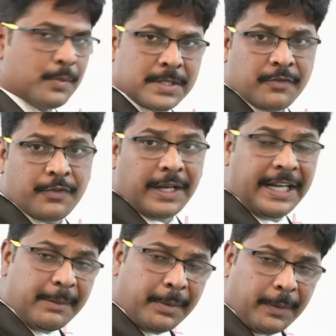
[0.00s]
rupees, if
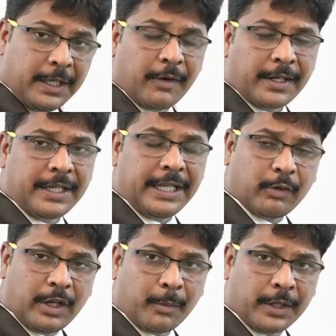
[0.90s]
18 people divide it
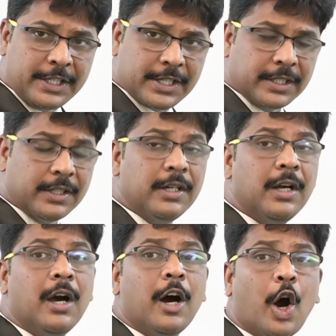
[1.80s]
equally among each other,
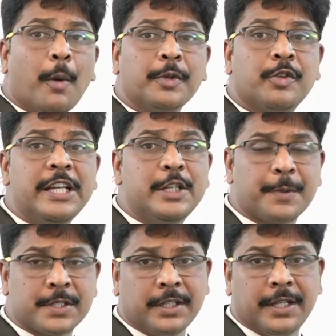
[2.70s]
how much will each
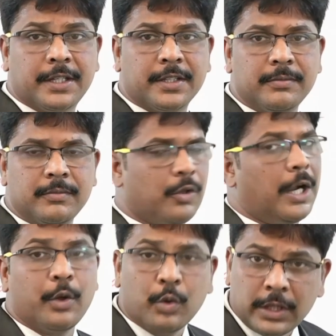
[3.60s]
person get? Well,
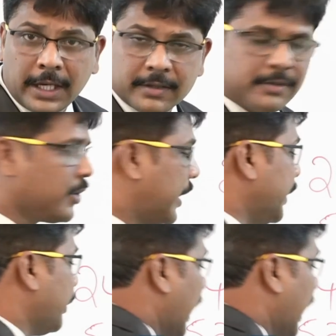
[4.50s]
I don't know that. So I need to